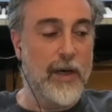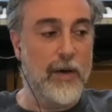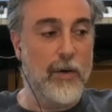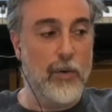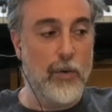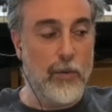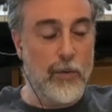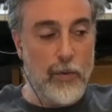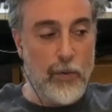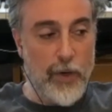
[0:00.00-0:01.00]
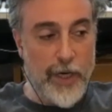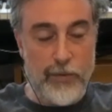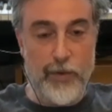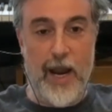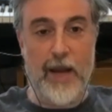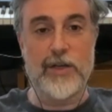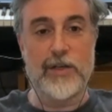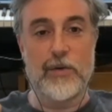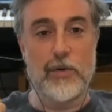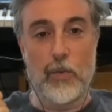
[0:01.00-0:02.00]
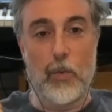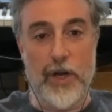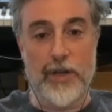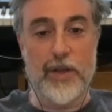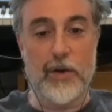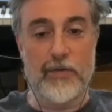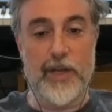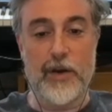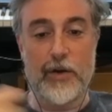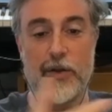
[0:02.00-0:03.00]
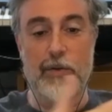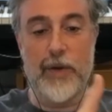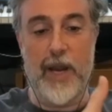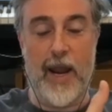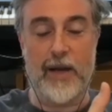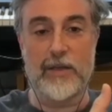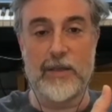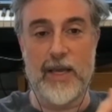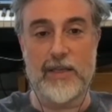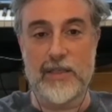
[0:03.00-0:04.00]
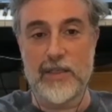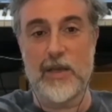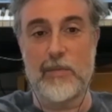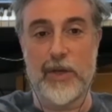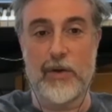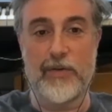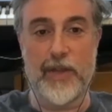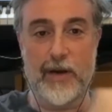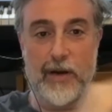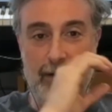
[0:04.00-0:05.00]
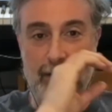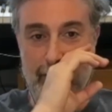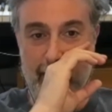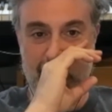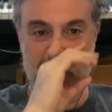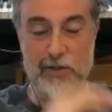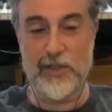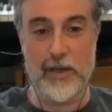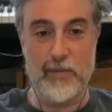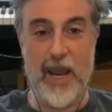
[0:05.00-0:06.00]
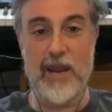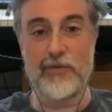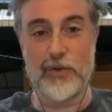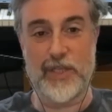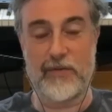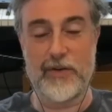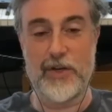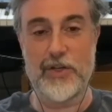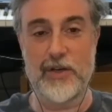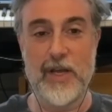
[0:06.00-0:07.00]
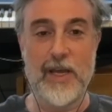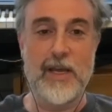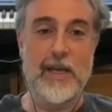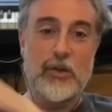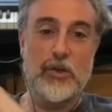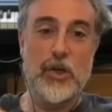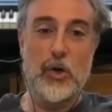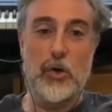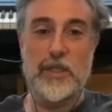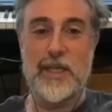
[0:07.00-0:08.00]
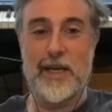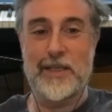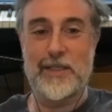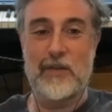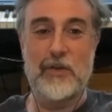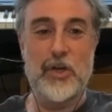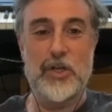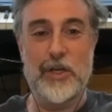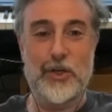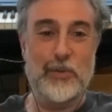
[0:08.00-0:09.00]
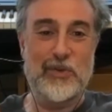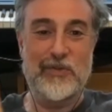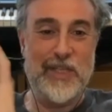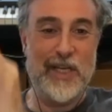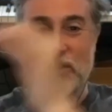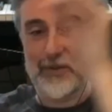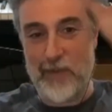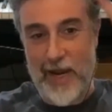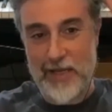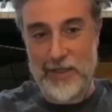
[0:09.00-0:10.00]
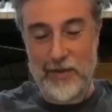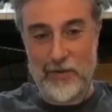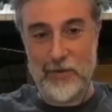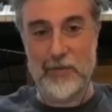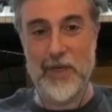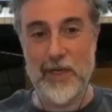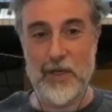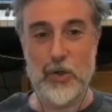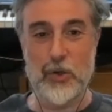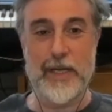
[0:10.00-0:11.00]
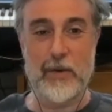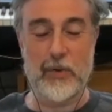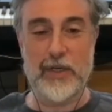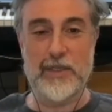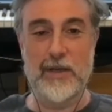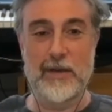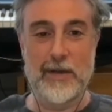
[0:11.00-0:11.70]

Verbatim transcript: oh, in reacting to one thing over here, you react less to something over there, right? So there's like a behavioral definition. There's a neuroscience definition in terms of signals passing through neural networks.